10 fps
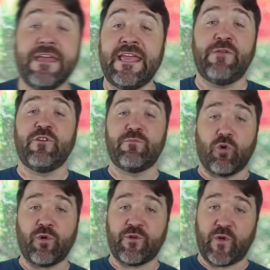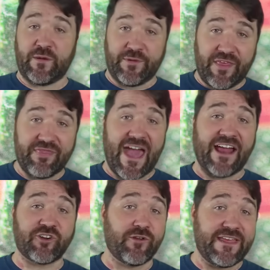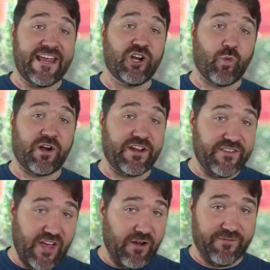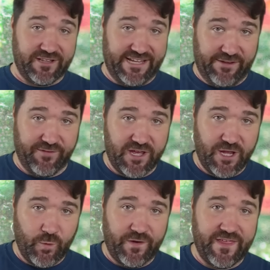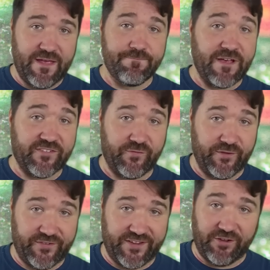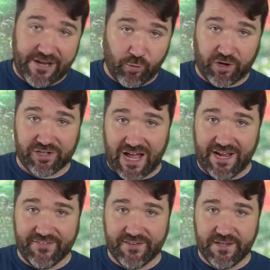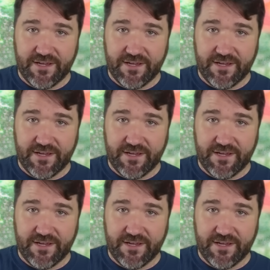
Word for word: Even more incredible than that are the inner workings of the leaf where the mesophyll cell network lies.